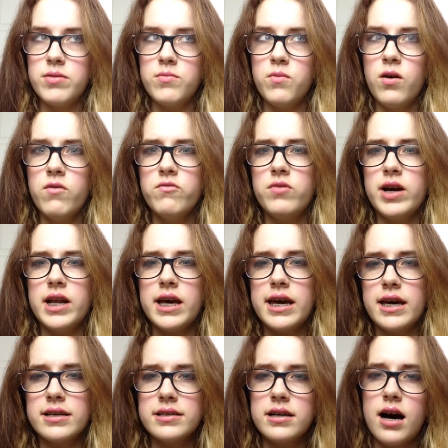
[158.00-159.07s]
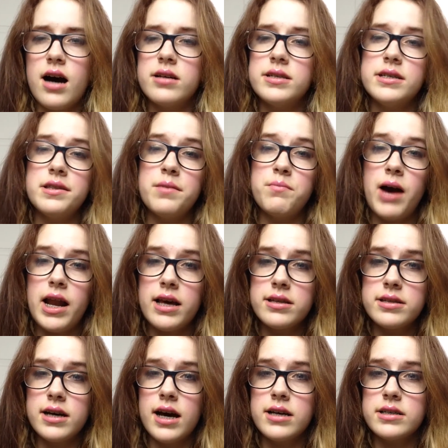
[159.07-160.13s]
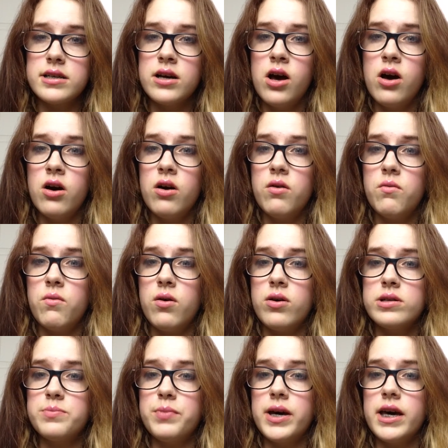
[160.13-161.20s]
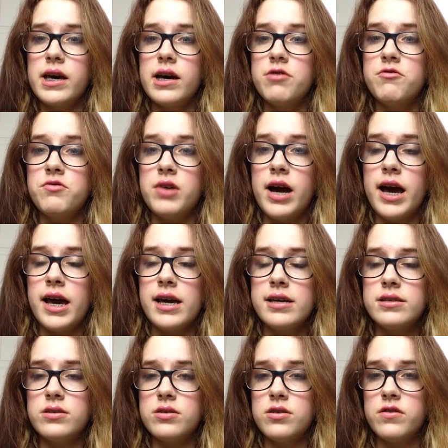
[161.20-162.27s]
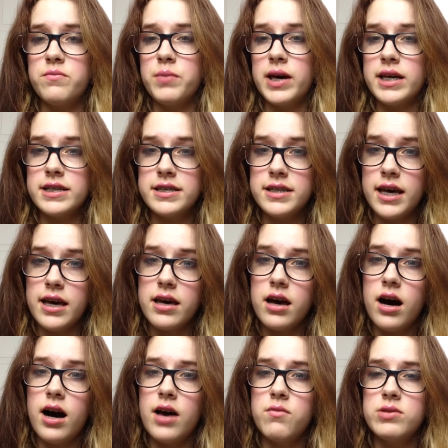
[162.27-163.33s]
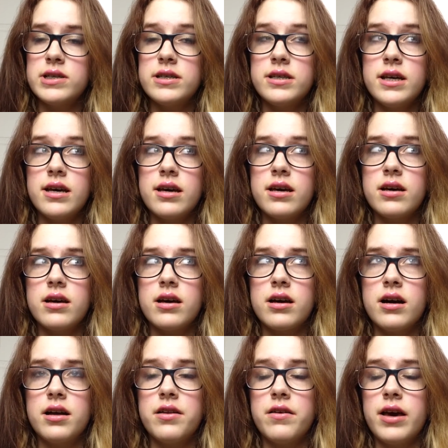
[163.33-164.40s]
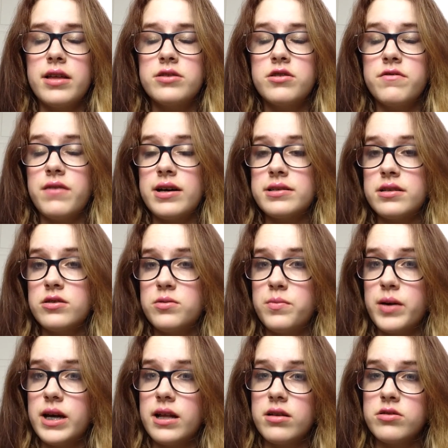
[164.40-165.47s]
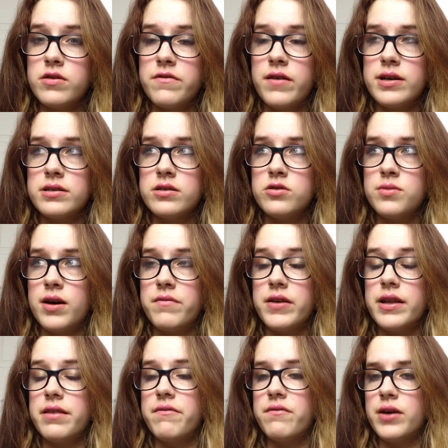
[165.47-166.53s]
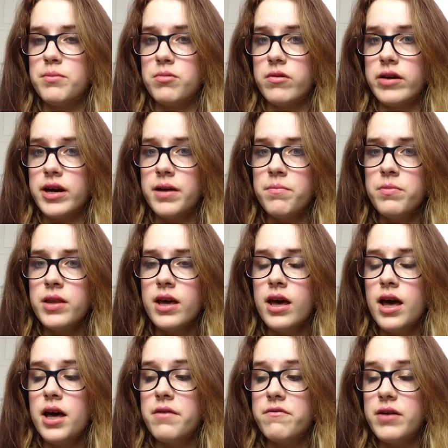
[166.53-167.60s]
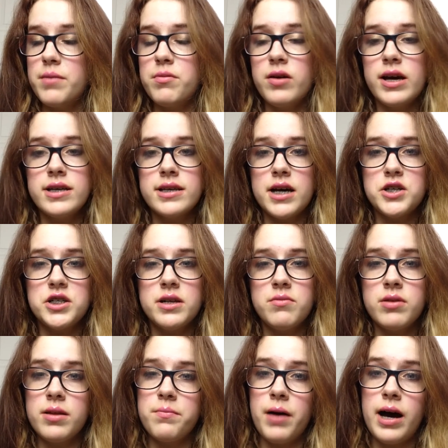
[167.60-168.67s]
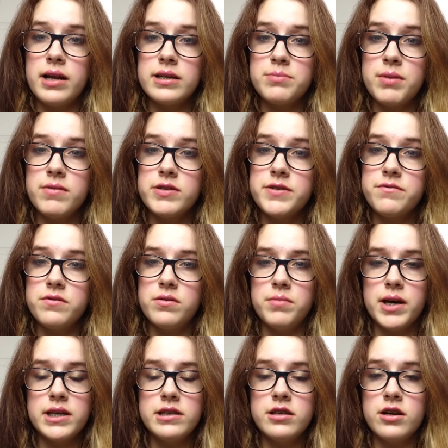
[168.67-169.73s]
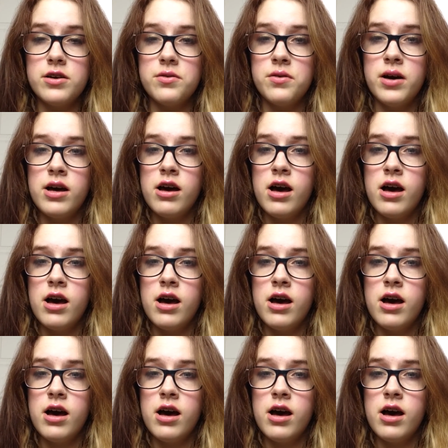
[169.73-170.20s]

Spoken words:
what really kickstarted the panic attacks was being afraid of being sick. I was sick kind of beginning 2012 in February. February is actually one of the baddest months for me, so